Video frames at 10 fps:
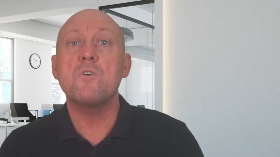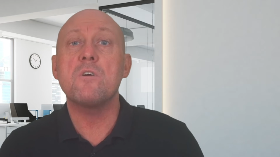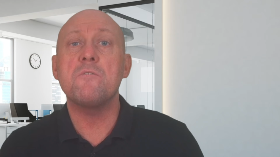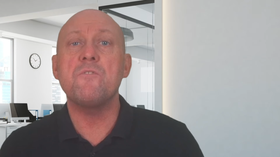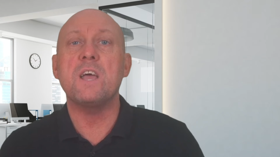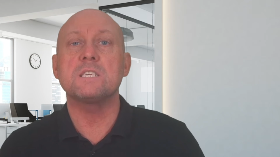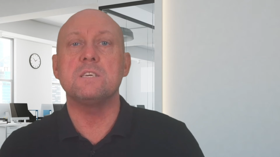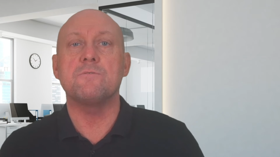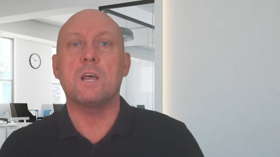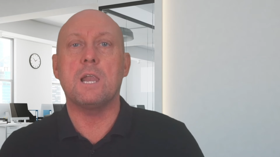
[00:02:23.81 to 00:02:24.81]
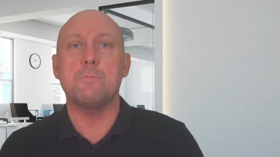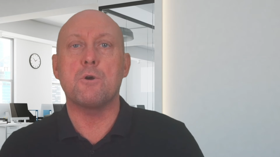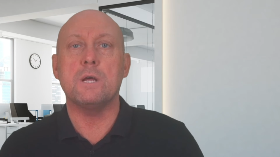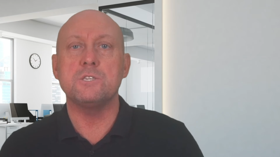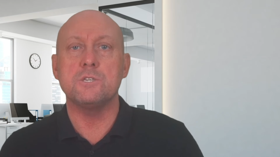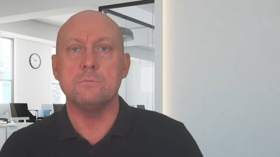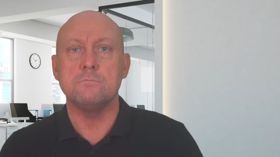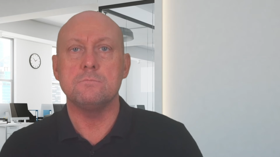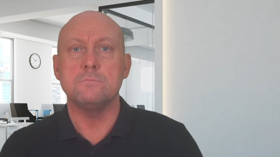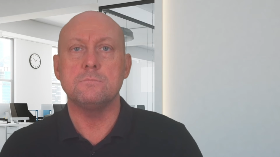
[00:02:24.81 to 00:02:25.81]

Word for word: for effective collaboration.